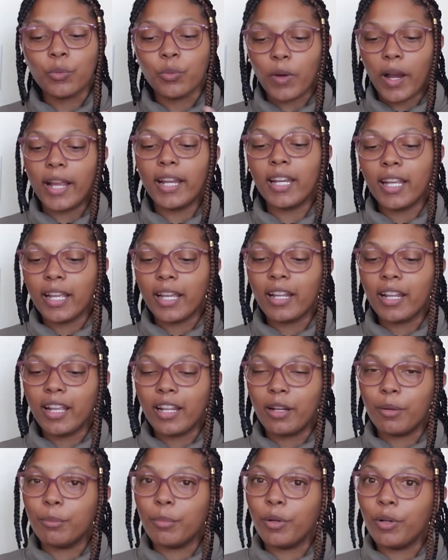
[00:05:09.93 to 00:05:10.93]
writing it
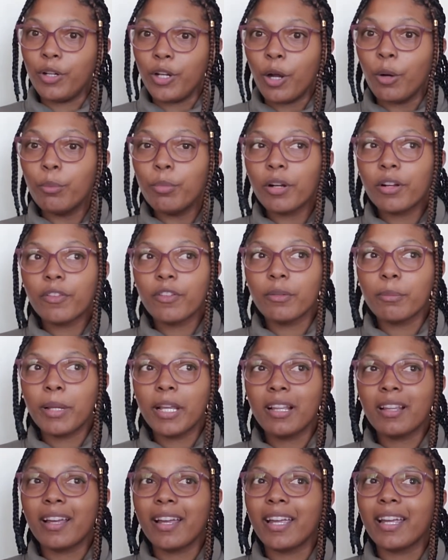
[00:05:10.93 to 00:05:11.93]
in a notebook for
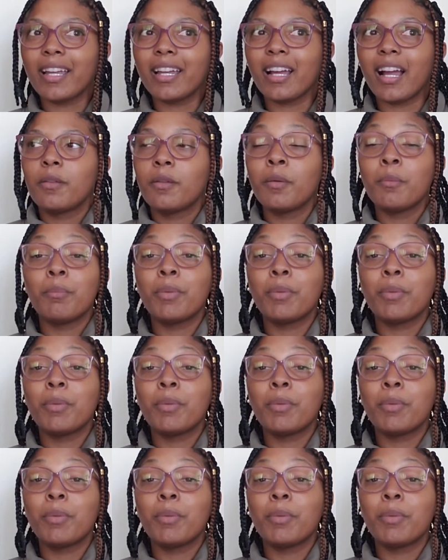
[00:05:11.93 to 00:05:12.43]
me, like,